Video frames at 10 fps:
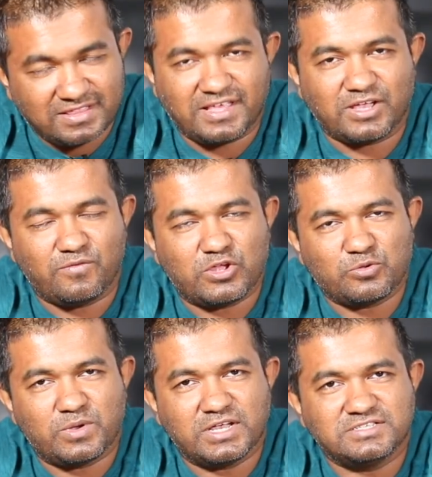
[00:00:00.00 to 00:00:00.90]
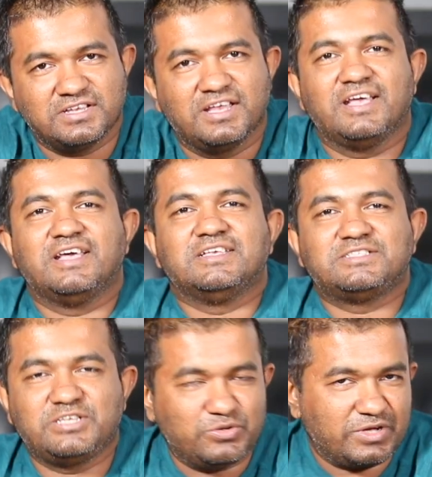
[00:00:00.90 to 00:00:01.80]
Thank you very much.
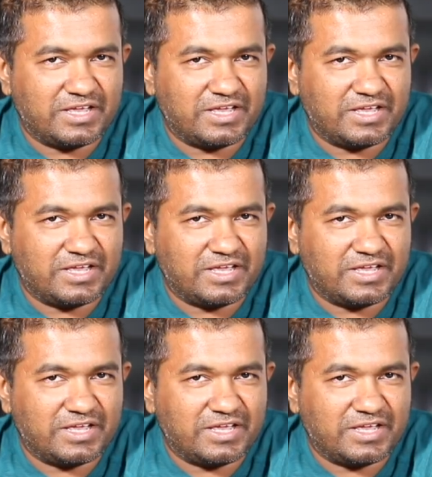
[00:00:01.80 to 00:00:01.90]
See you